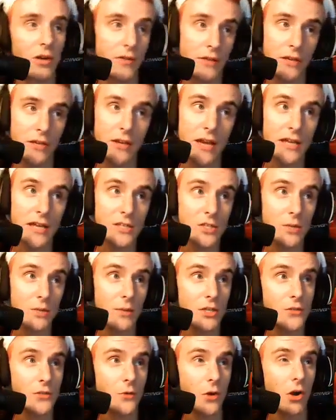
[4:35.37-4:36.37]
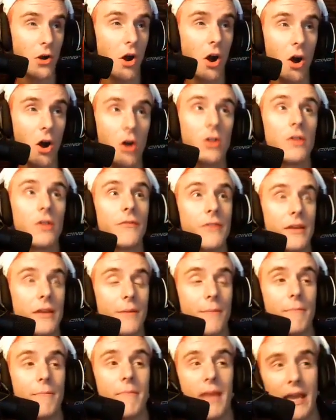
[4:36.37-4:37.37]
Thank you guys so much for all of the
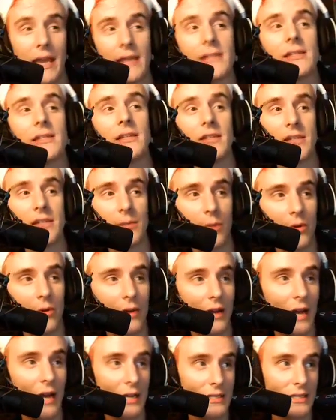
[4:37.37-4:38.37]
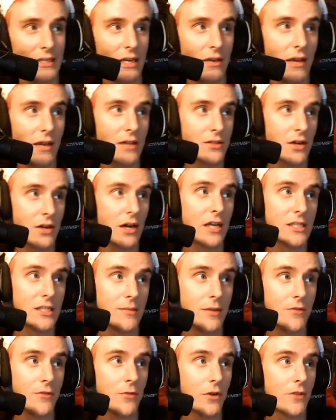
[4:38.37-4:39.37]
amazing support I got today. You guys are awesome.
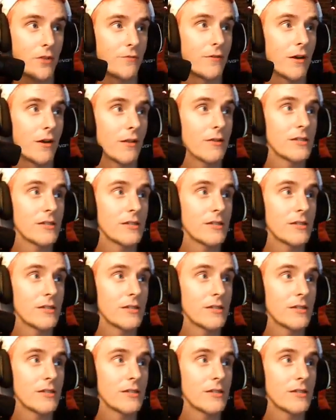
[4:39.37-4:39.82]
Thank you for all the follows.